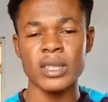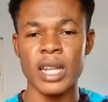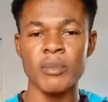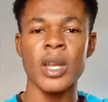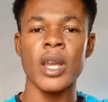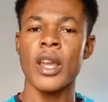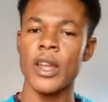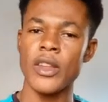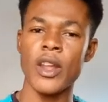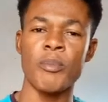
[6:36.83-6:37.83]
trashed them
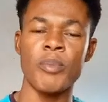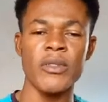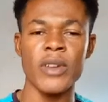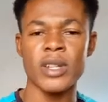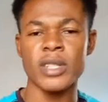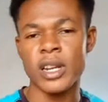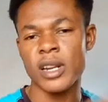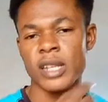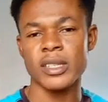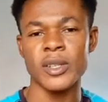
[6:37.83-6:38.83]
in the
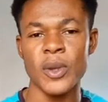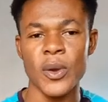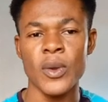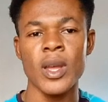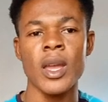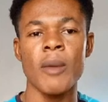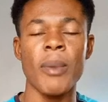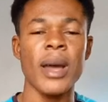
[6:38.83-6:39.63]
previous El Clasico,